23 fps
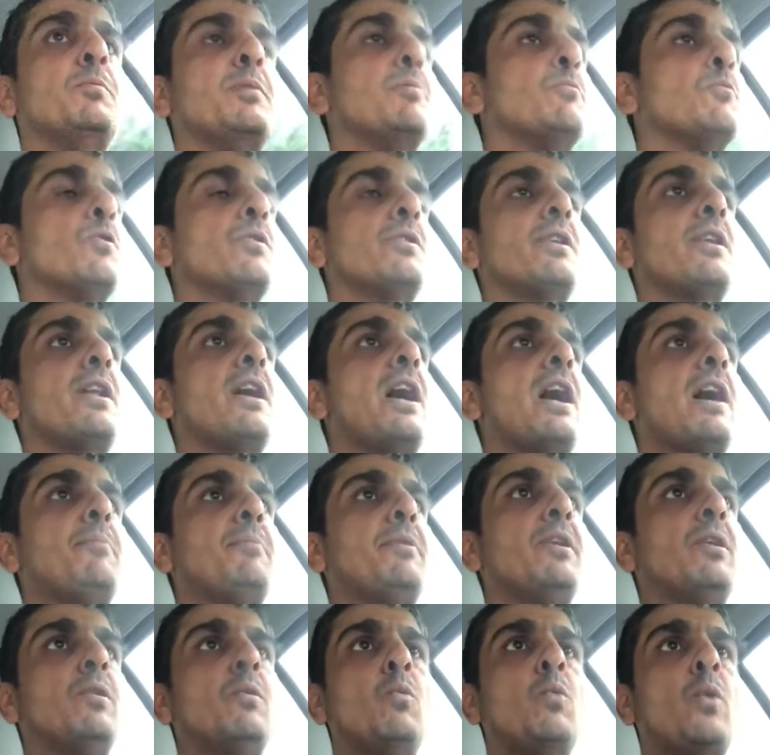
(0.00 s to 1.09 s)
be more than
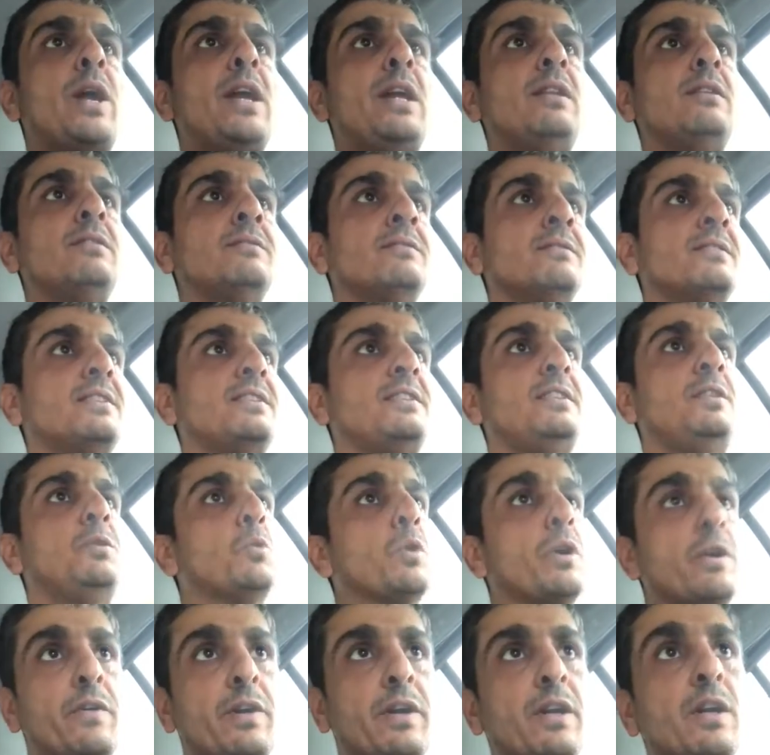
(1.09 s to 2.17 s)
happy to wait and see
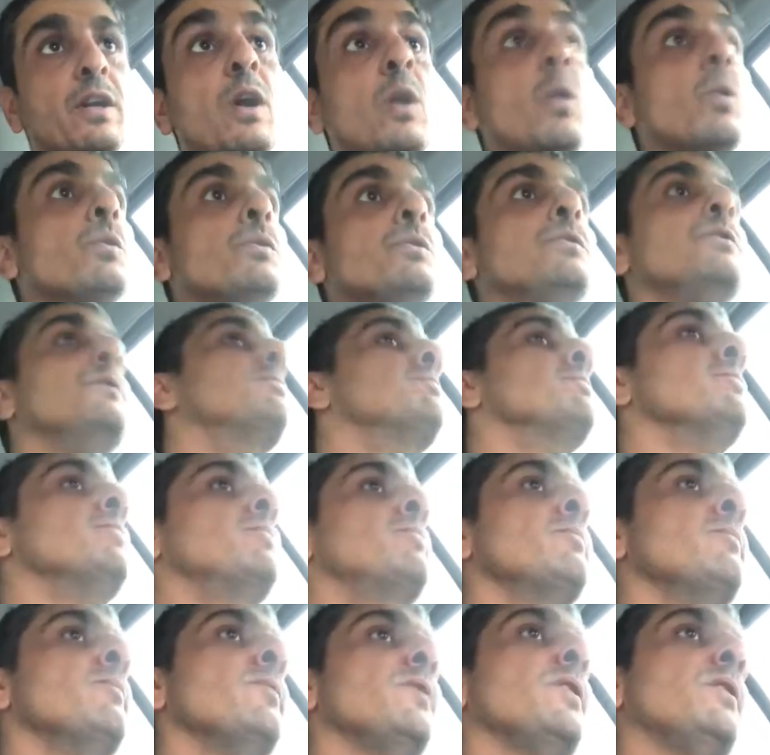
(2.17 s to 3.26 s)
where it goes.
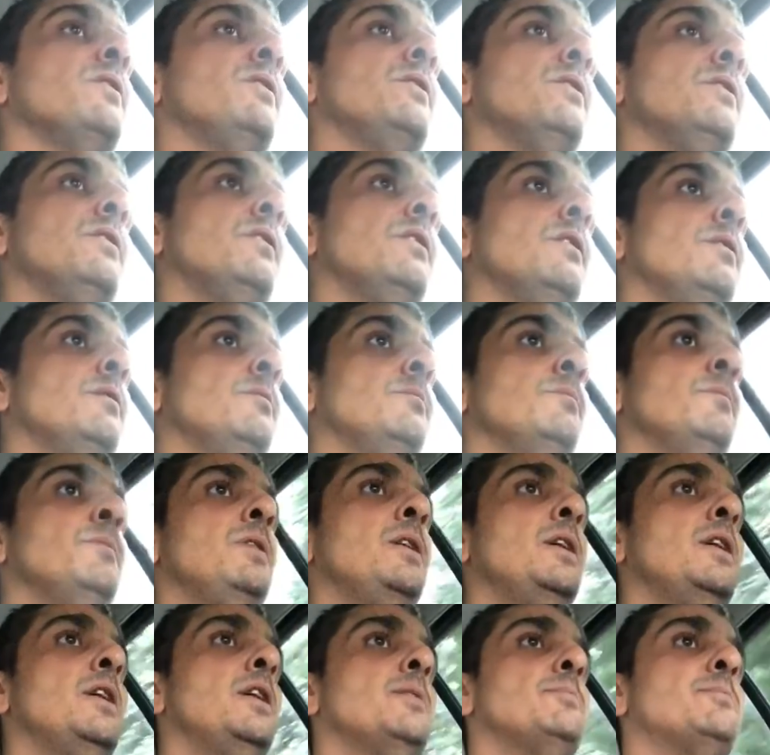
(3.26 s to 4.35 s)

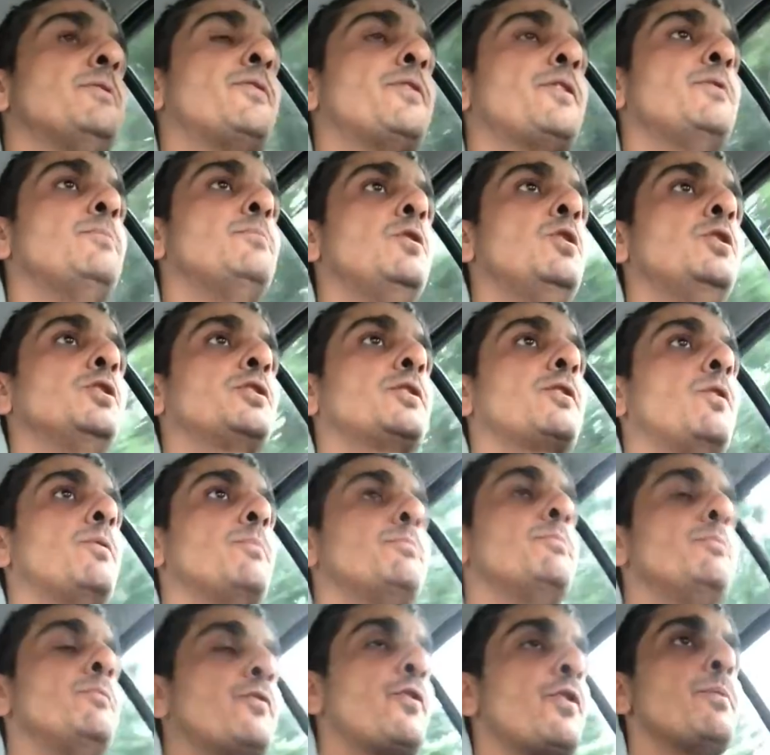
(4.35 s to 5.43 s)
But for the most
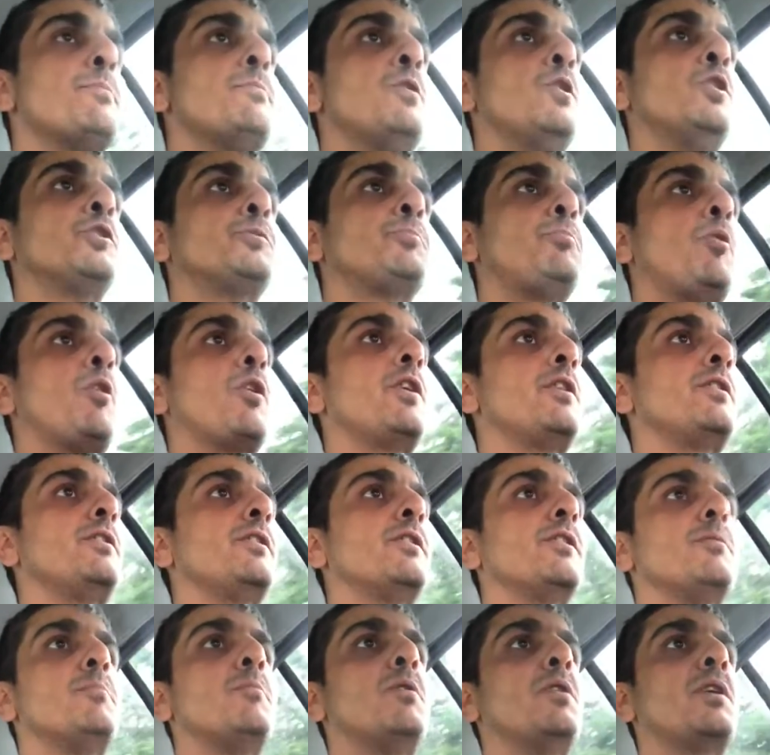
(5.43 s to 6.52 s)
part,
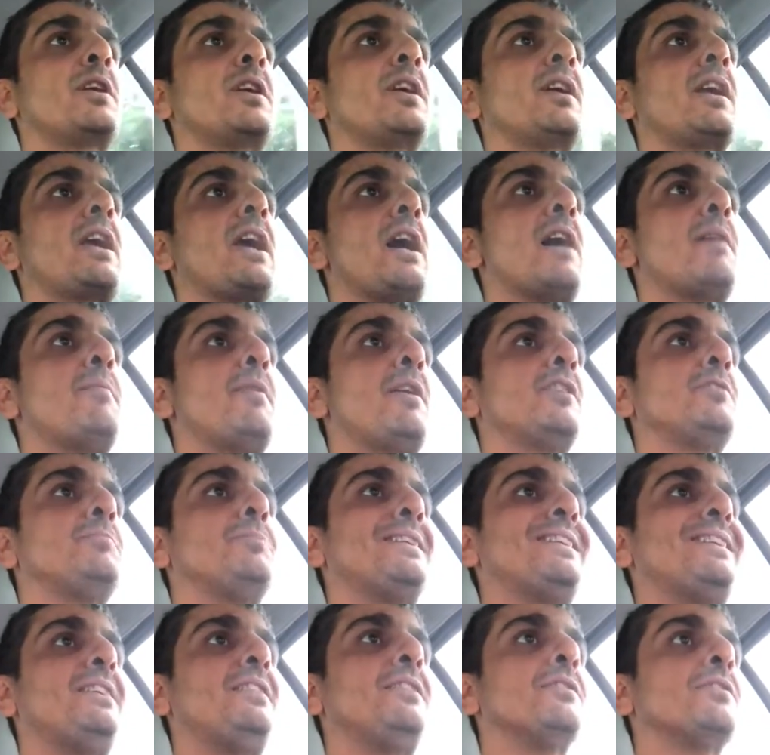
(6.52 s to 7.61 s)
the market cap has
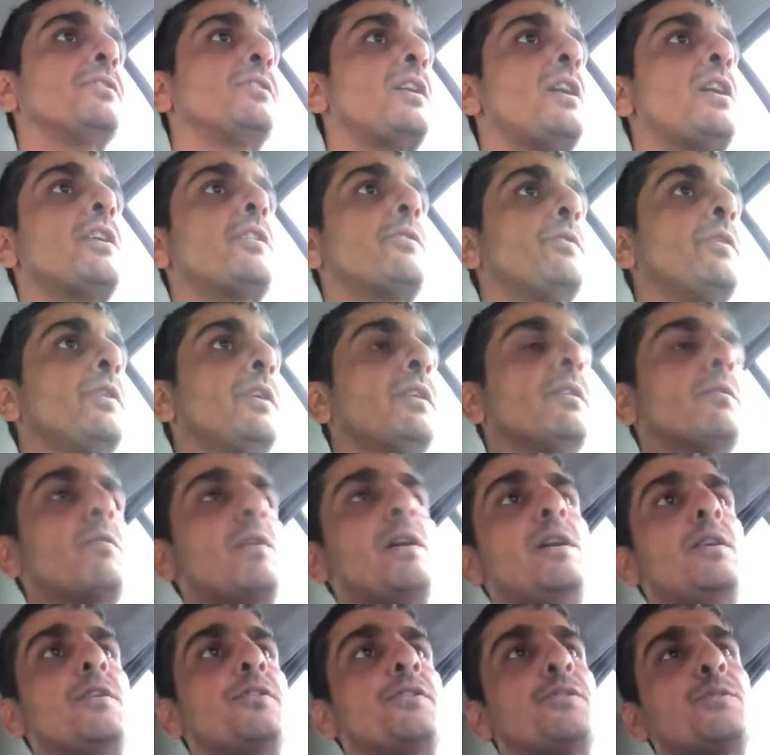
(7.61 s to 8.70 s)
been teeter-tottering
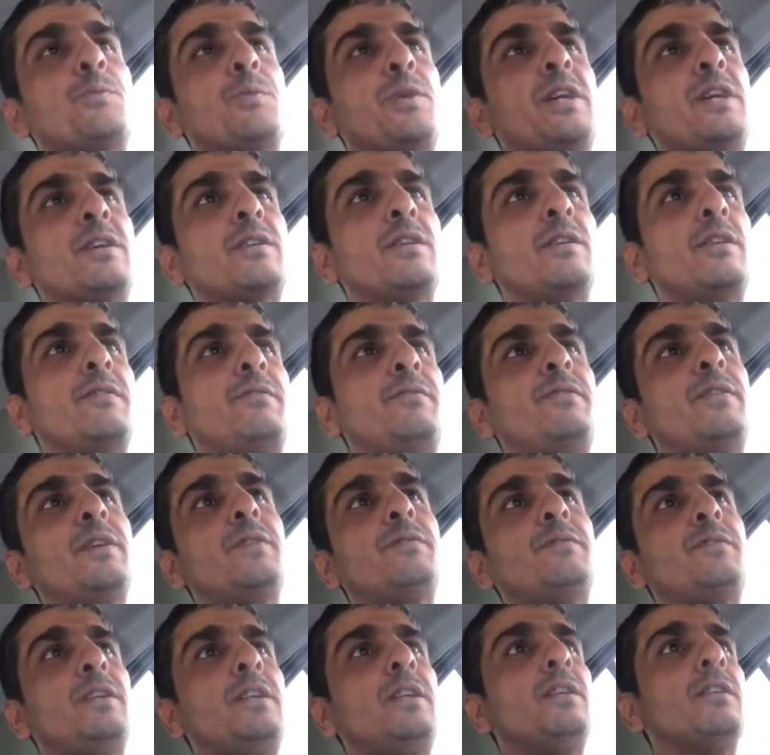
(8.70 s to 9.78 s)
around
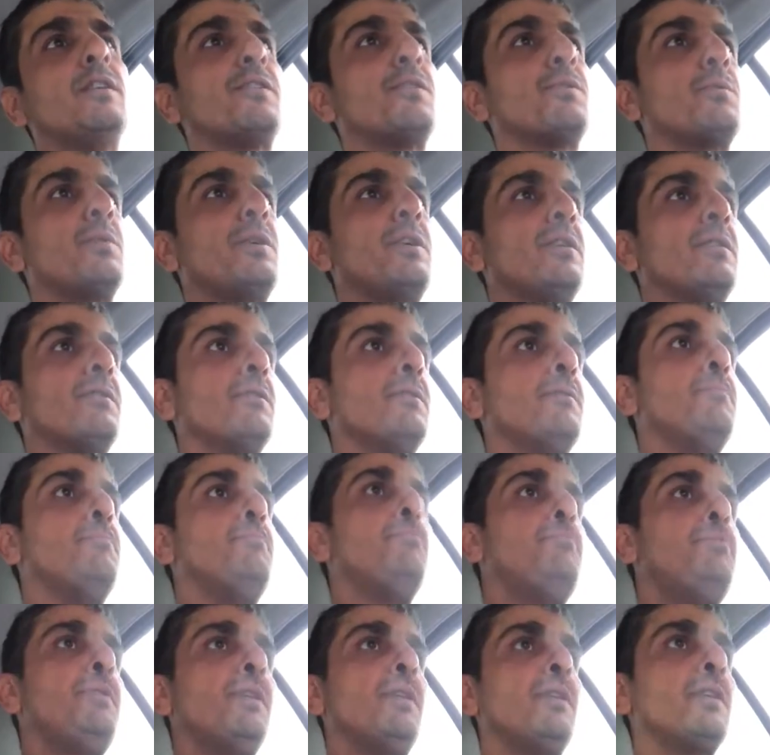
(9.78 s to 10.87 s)
350 to
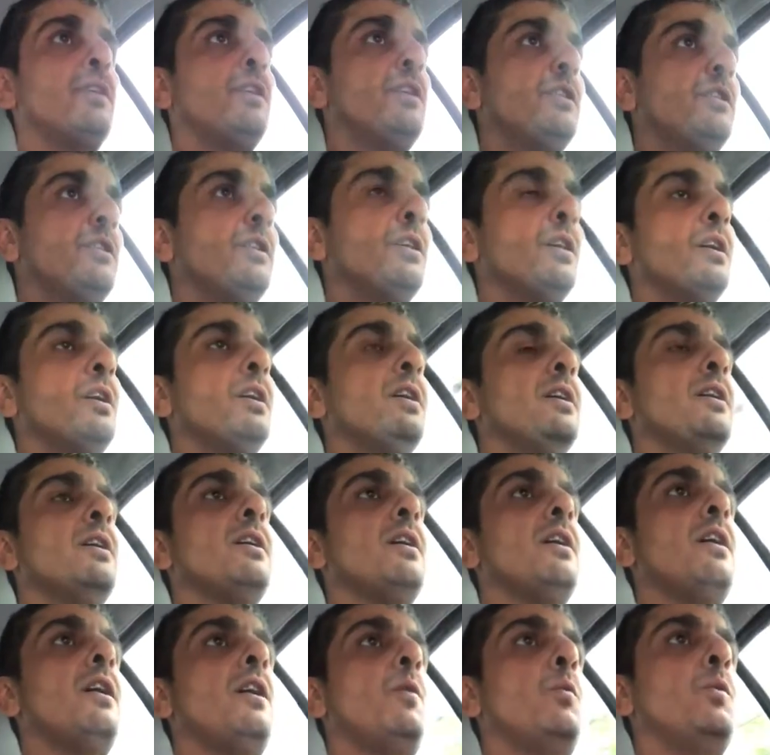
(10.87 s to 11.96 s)
300 billion,
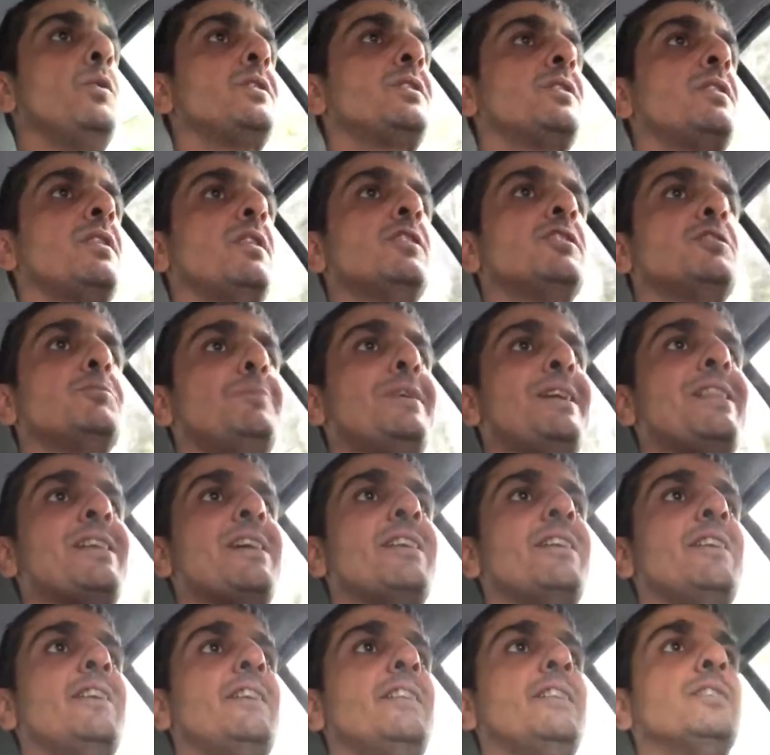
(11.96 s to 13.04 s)
which tells me
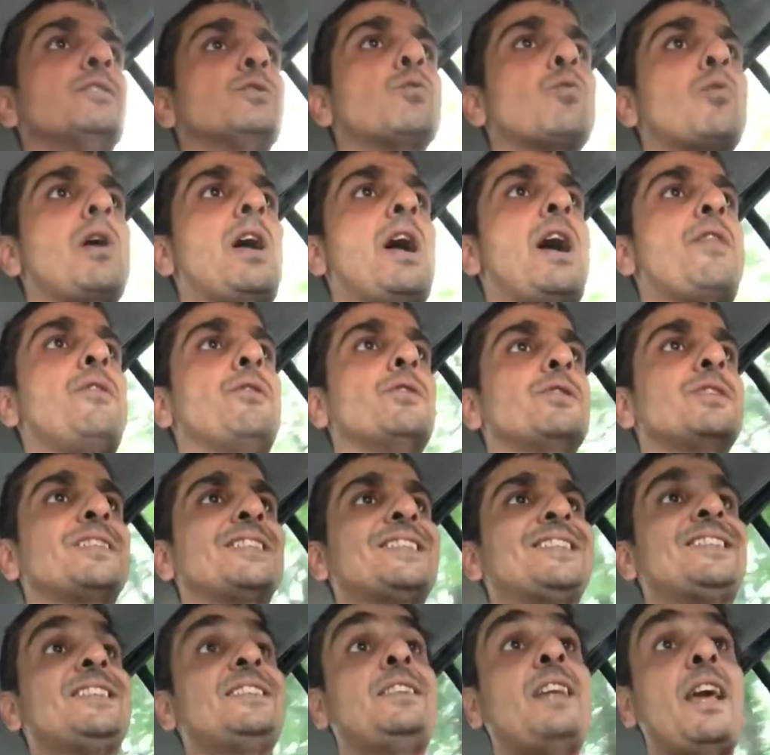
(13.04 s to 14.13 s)
that it is rather
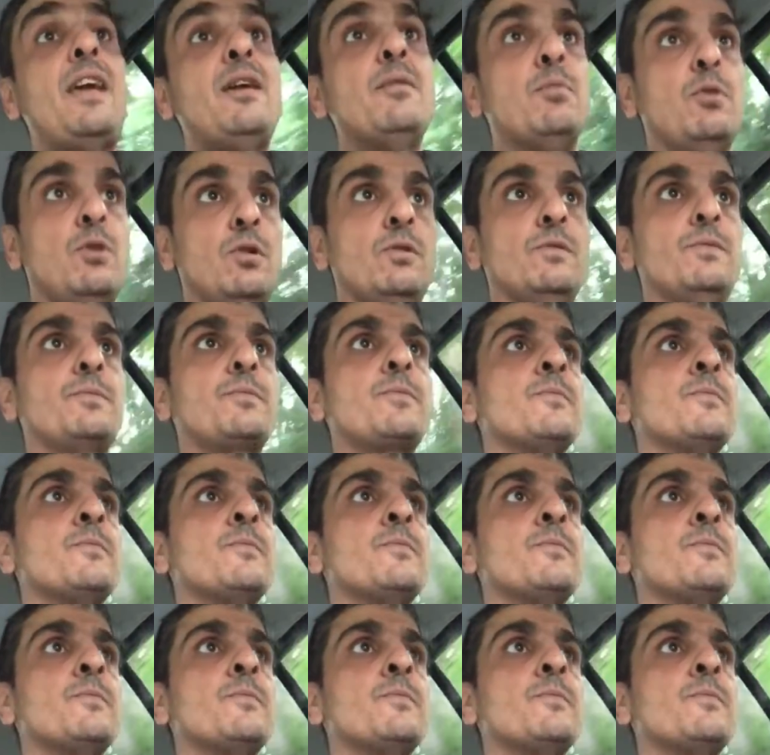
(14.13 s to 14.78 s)
stable,